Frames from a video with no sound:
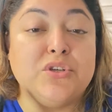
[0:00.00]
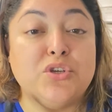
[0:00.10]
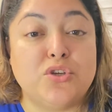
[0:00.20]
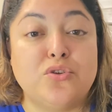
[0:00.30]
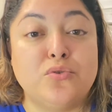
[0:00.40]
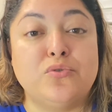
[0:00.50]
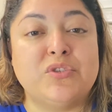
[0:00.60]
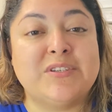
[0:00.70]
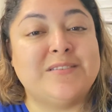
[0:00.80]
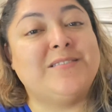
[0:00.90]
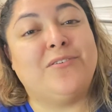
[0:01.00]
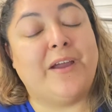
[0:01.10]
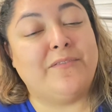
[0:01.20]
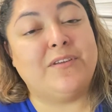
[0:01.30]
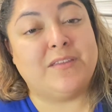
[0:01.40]
use to seal
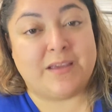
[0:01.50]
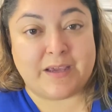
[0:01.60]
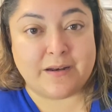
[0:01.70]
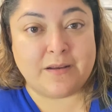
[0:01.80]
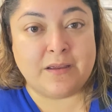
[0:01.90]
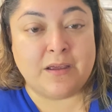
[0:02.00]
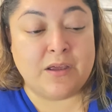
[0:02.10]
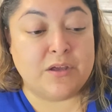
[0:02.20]
everything in.